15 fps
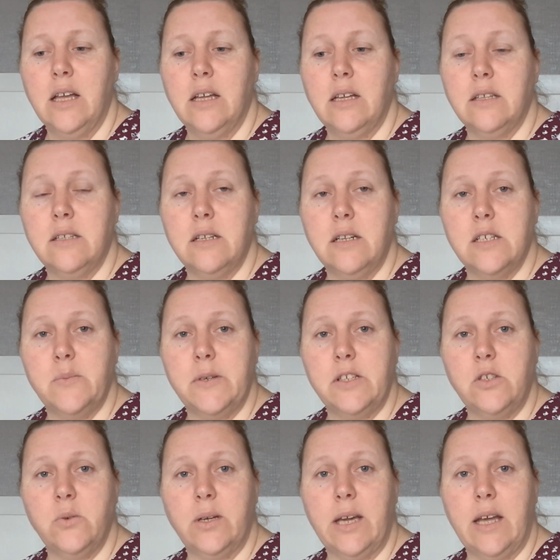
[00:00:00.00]
Until I speak
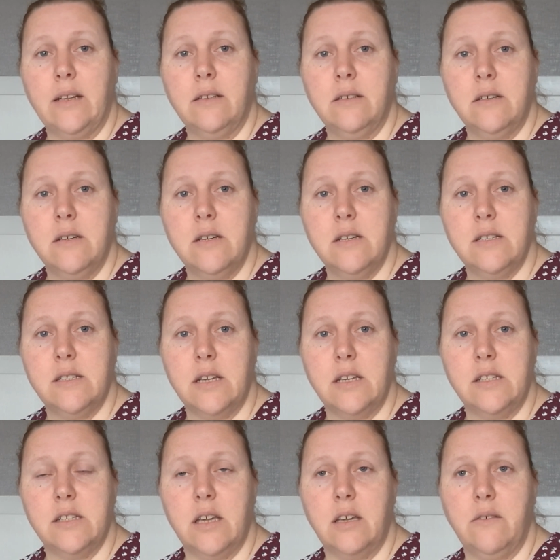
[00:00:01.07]
to you again, stay
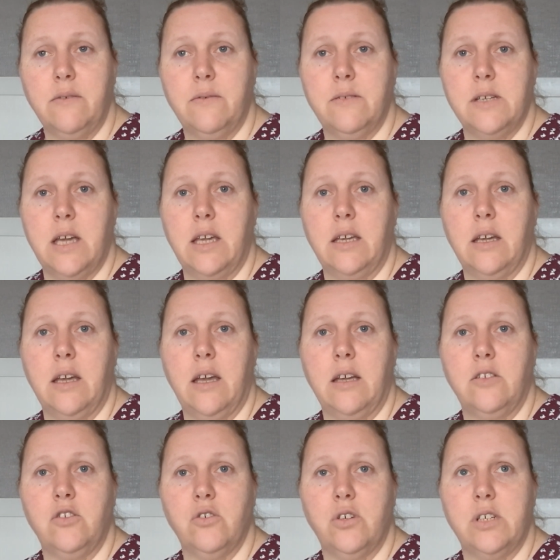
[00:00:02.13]
safe, take care,
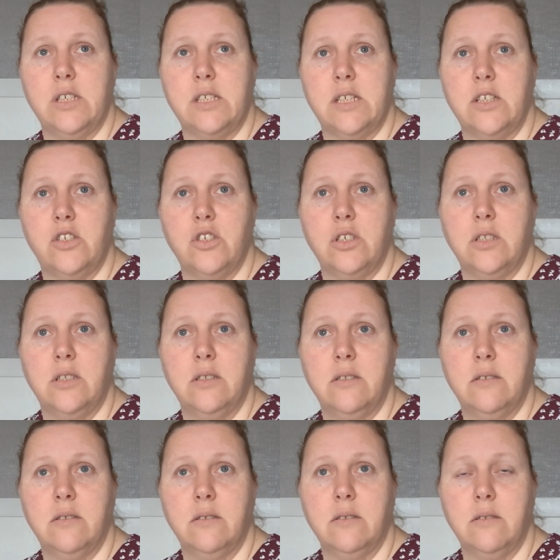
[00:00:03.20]
enjoy your stitching.
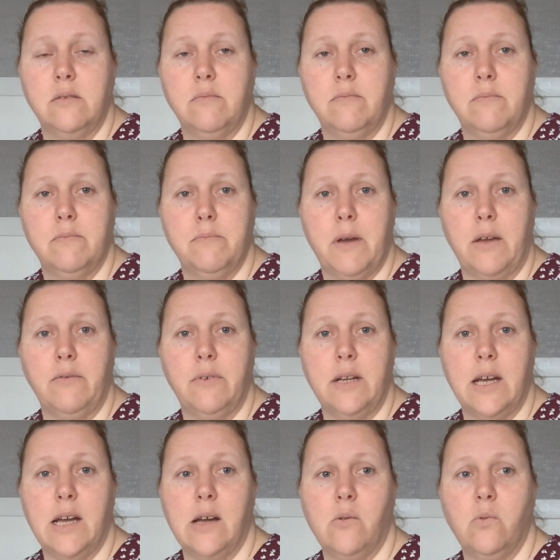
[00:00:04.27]
Bye for
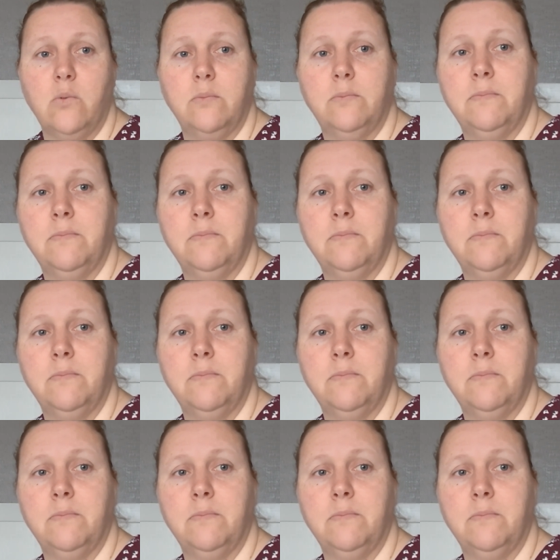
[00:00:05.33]
now.